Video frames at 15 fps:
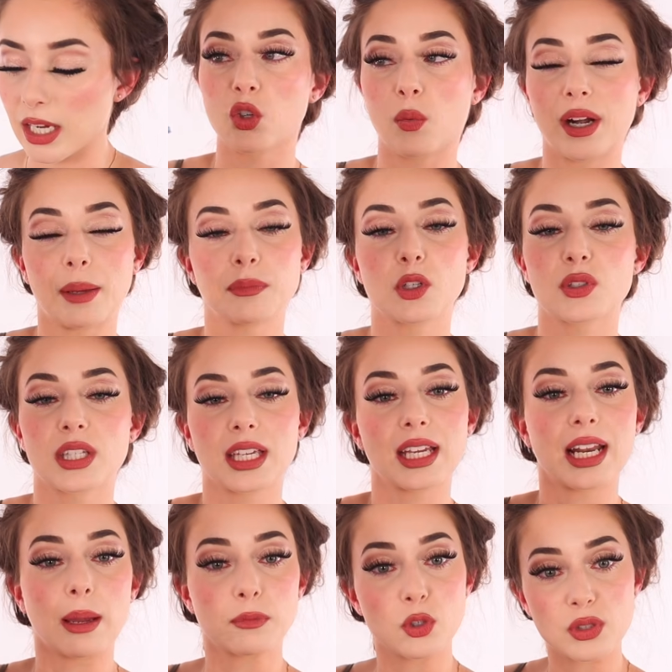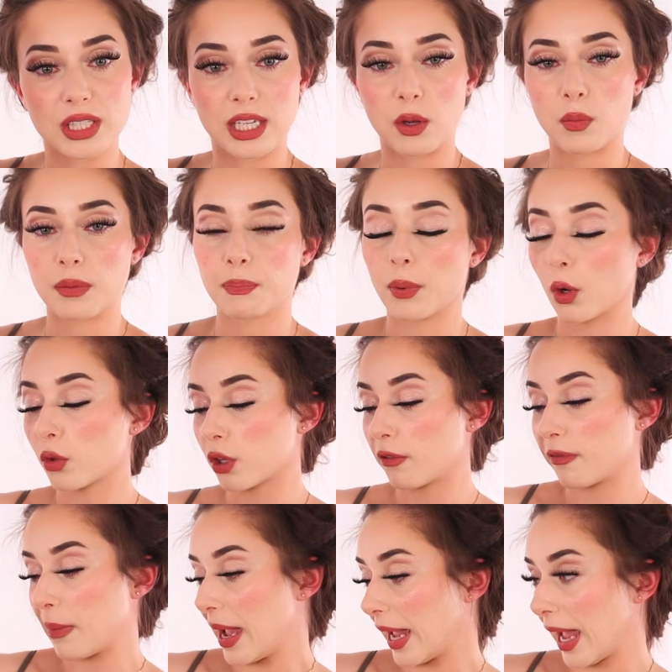So when I'm using it with both
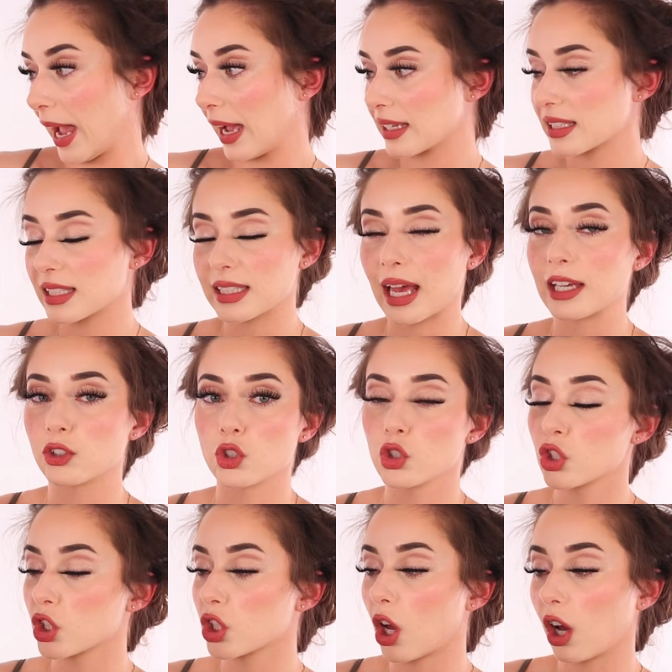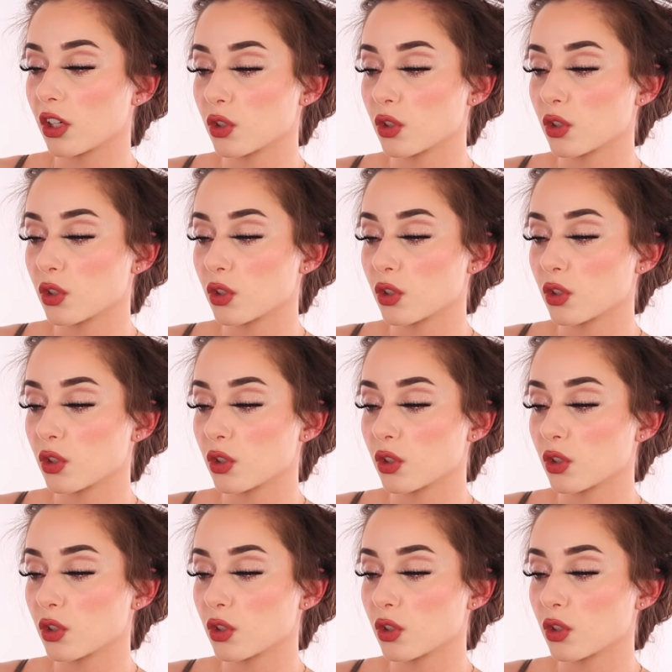of my hands, as you saw.